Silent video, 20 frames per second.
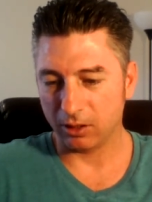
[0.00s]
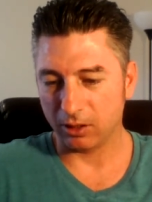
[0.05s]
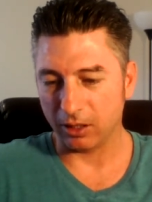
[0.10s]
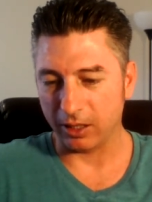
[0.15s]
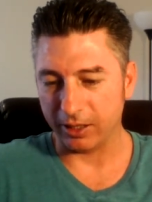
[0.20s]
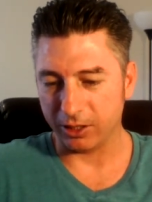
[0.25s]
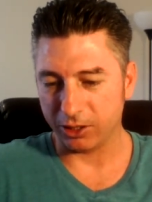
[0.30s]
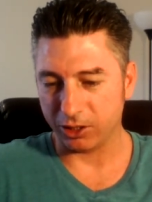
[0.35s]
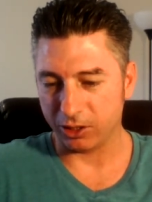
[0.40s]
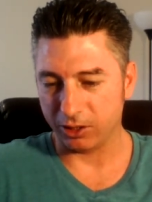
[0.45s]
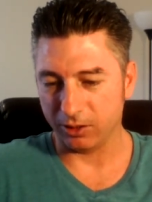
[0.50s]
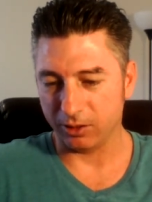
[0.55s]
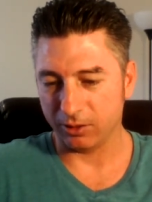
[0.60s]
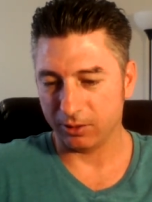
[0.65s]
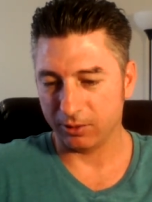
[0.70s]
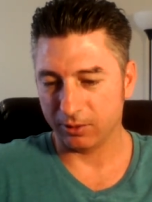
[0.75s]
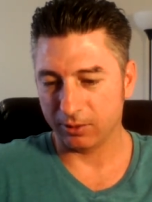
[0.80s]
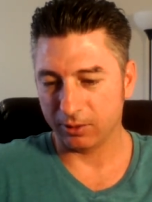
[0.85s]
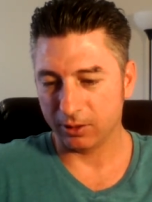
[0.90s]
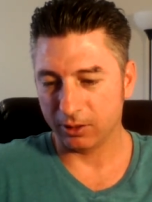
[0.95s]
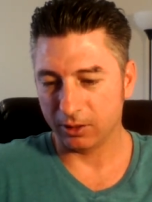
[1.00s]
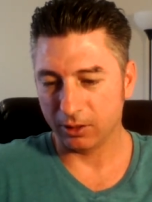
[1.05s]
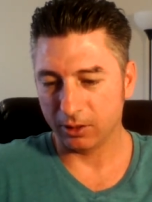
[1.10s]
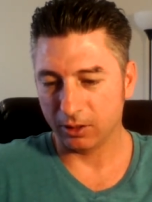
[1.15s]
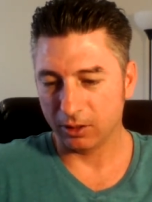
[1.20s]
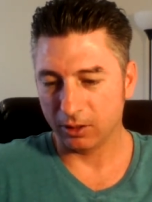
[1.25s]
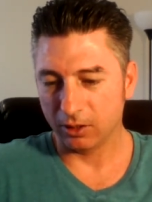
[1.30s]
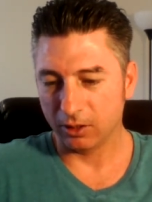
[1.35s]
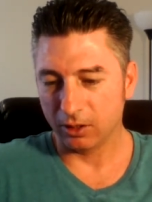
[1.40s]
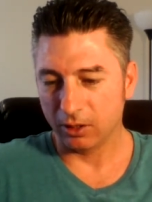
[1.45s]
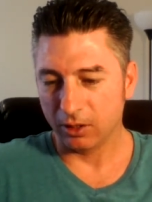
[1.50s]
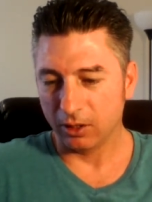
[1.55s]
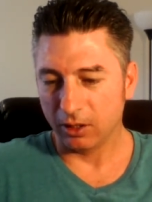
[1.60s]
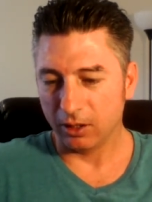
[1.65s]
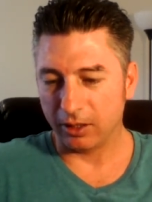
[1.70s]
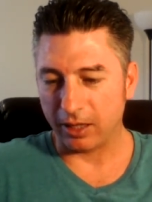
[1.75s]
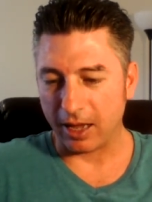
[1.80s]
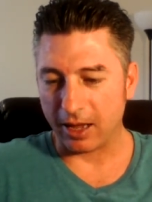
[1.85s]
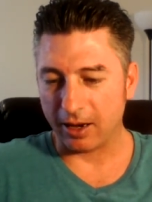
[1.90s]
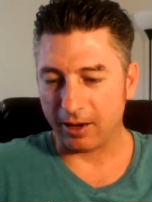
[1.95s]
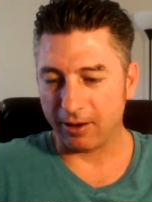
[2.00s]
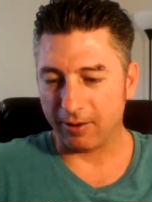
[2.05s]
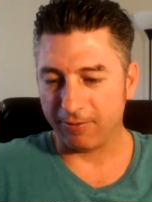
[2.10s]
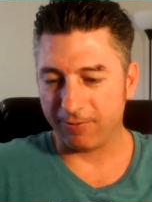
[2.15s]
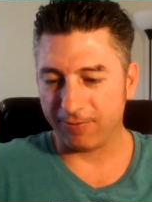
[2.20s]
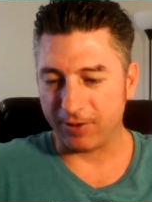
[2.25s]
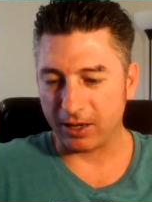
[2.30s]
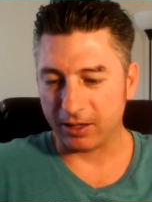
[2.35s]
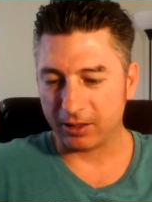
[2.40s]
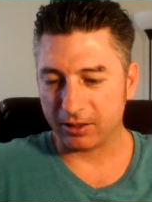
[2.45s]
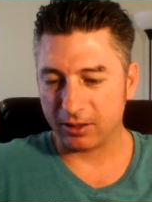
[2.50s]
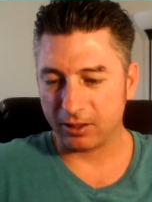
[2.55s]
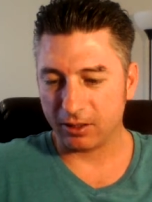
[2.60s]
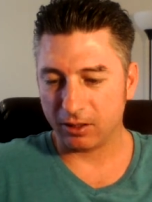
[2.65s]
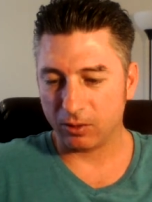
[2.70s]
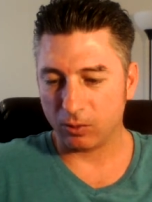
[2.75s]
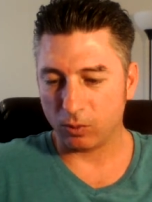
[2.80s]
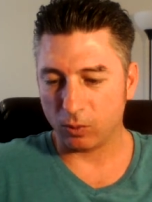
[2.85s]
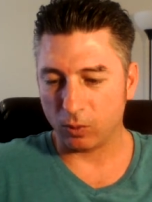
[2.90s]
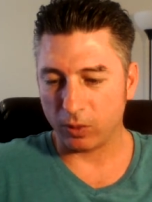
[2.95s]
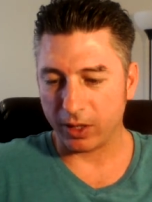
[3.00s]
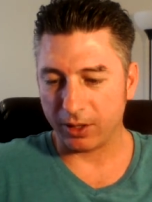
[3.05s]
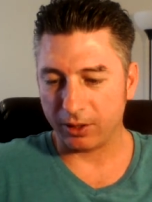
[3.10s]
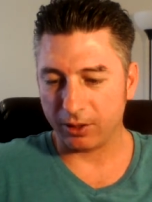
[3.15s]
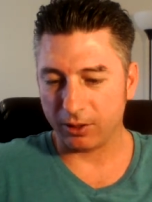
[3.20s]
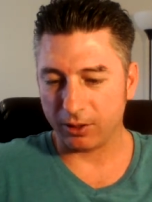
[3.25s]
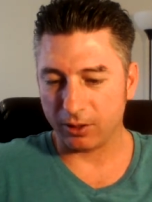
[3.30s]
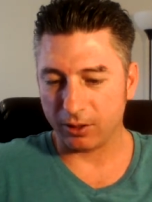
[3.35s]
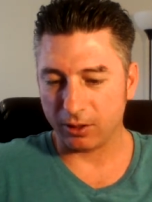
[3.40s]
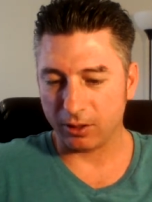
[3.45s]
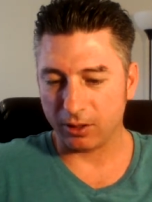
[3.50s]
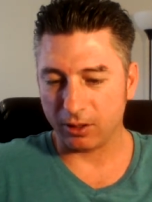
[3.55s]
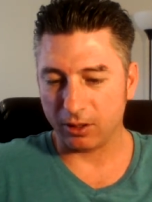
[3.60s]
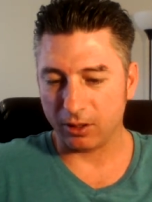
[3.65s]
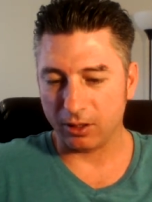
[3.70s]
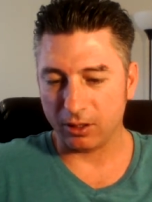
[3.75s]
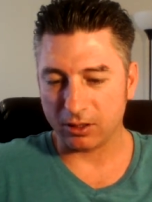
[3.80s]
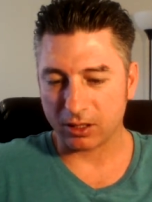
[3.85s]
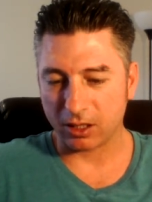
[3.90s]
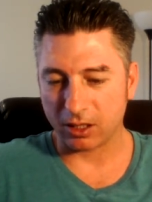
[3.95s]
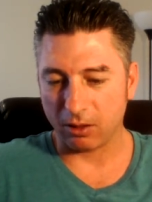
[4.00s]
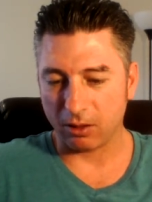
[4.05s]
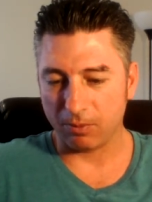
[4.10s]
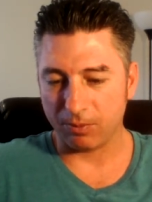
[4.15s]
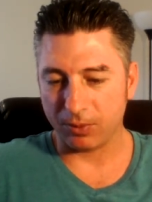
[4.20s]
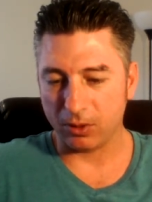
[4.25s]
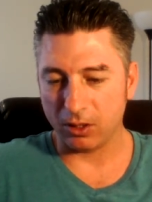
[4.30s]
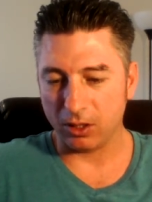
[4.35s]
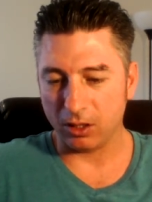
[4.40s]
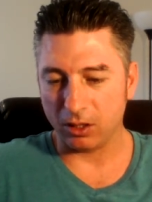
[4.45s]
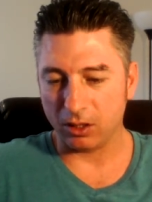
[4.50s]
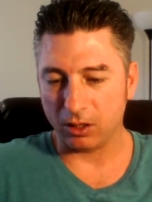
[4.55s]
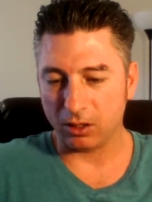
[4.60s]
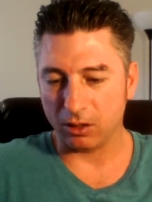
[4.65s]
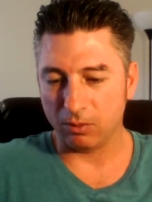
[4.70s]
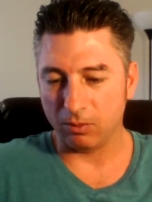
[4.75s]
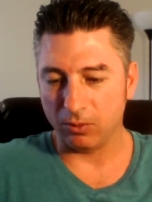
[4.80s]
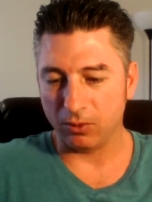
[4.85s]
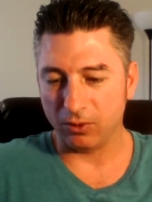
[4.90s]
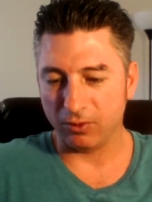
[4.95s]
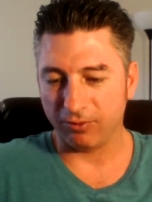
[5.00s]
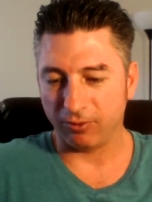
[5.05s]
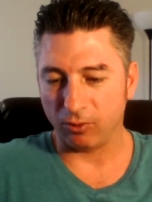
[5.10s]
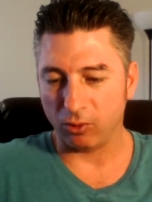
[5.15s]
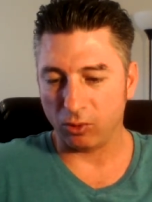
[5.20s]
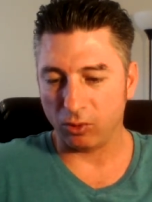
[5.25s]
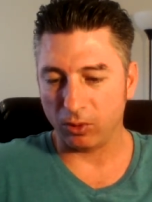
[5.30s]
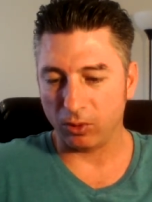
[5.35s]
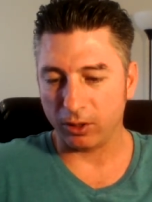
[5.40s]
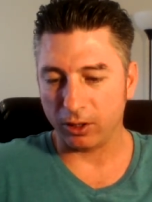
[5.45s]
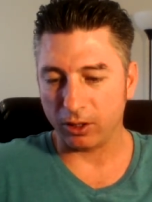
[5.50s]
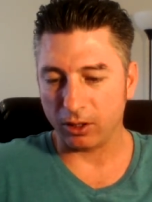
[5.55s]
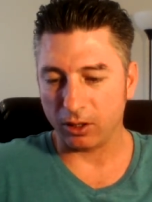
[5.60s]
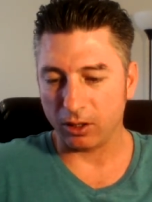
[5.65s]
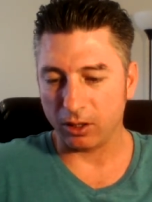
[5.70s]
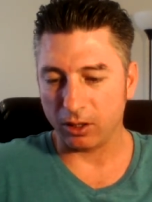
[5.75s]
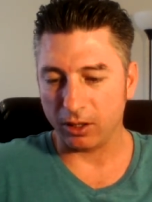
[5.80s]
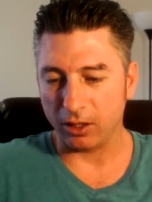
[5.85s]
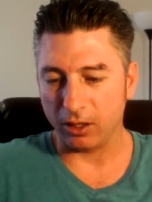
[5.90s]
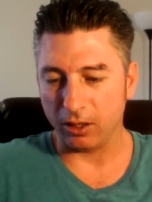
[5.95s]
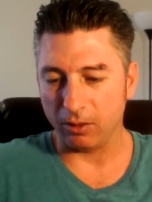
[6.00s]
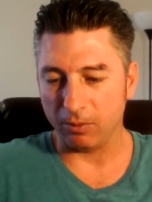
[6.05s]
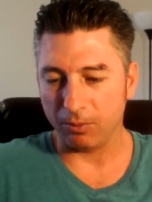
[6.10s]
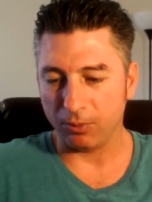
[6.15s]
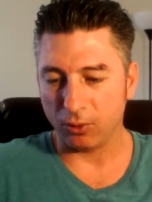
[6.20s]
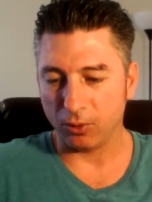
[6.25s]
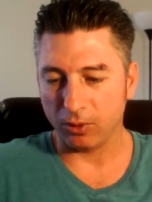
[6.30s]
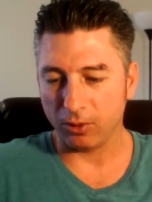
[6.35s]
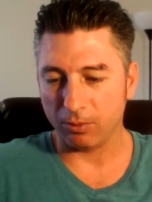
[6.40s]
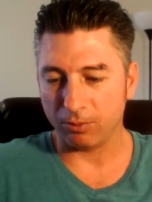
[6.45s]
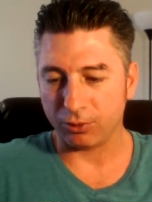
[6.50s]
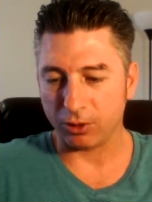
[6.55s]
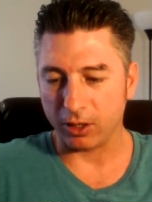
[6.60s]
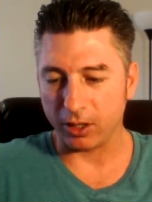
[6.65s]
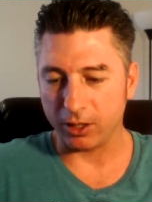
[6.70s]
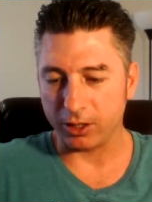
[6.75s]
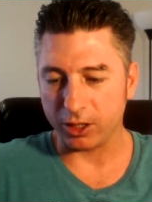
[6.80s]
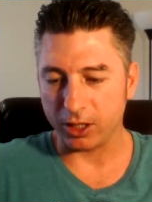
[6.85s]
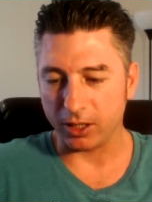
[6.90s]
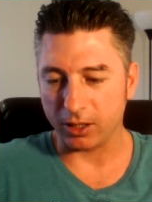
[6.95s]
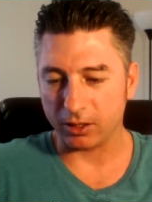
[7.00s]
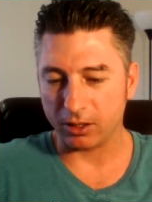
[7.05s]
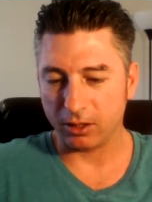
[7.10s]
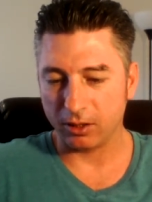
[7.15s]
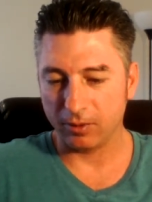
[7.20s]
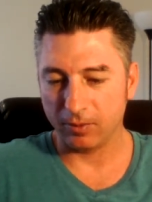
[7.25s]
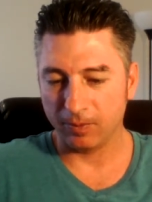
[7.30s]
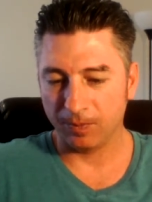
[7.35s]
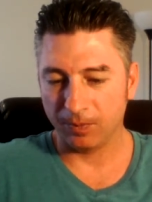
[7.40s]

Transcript: legislation that affected whether this company could move forward on an important project.